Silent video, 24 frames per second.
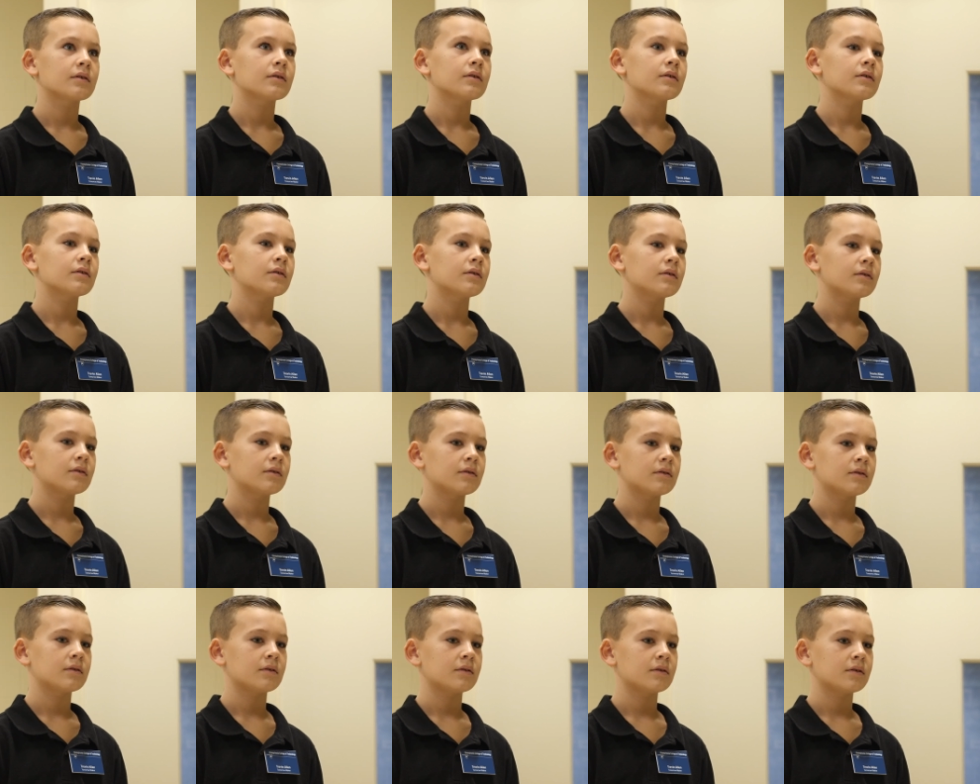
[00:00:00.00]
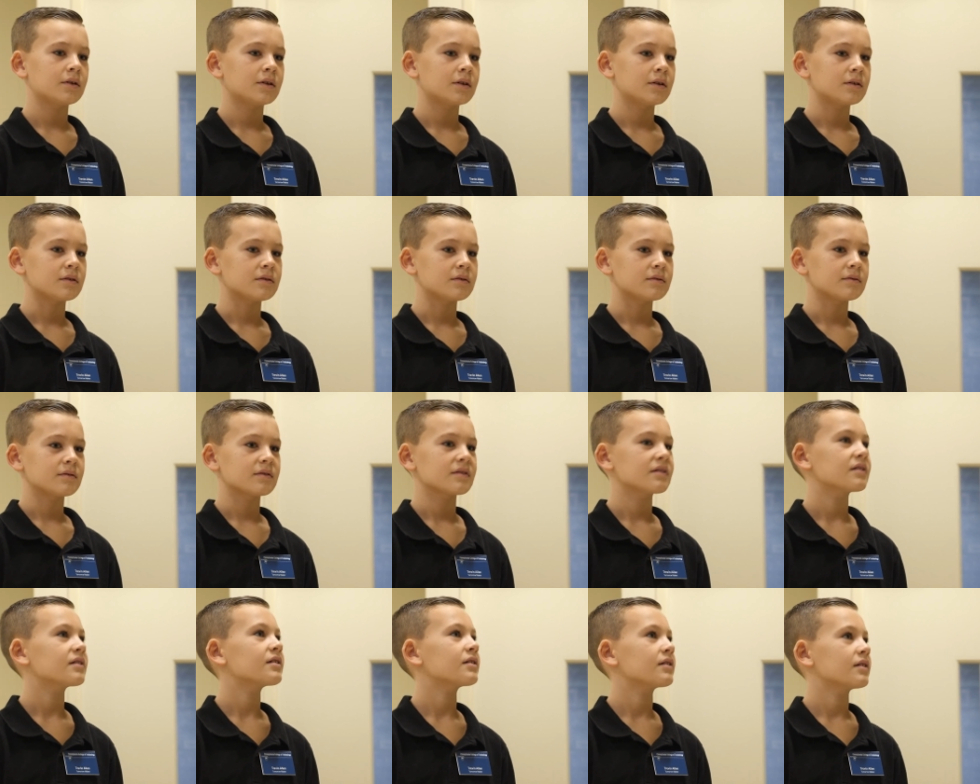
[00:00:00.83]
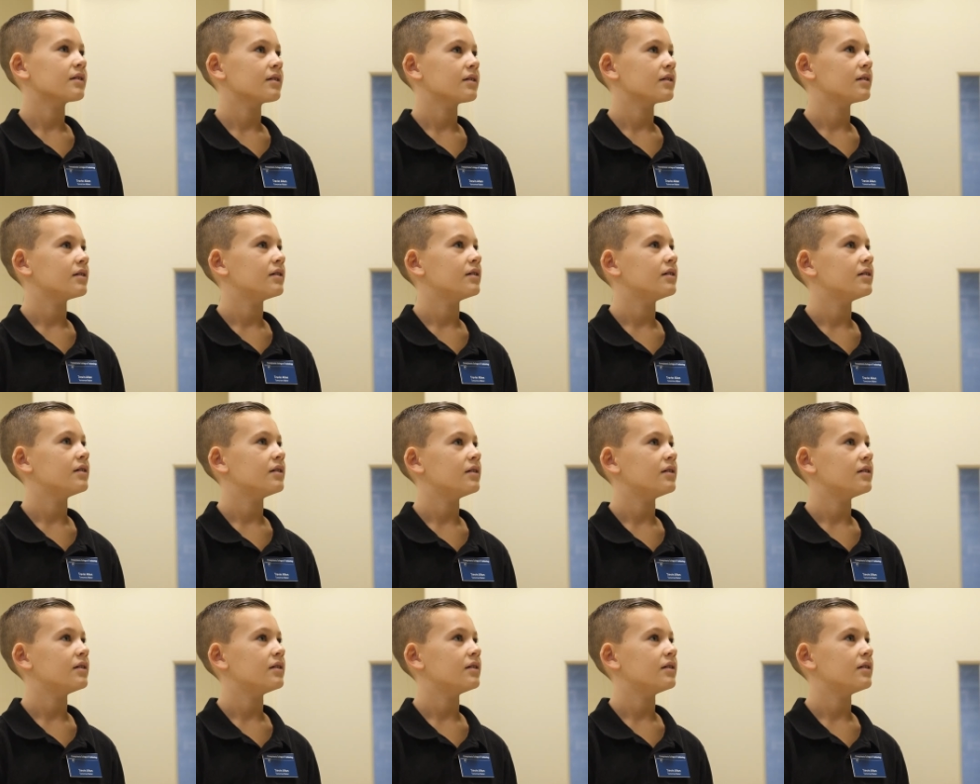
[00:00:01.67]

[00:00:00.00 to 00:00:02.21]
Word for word: small and turning it into something very big.